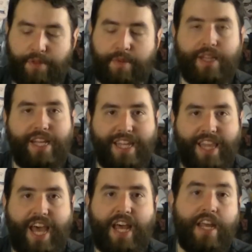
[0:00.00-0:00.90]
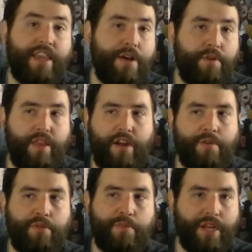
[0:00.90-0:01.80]
them in like that, and that way they
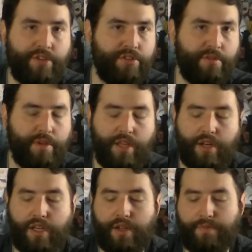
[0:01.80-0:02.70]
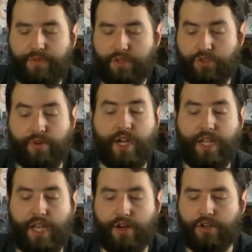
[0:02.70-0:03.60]
aren't perpetually in uh,
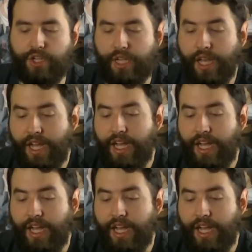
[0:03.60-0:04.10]
draining energy.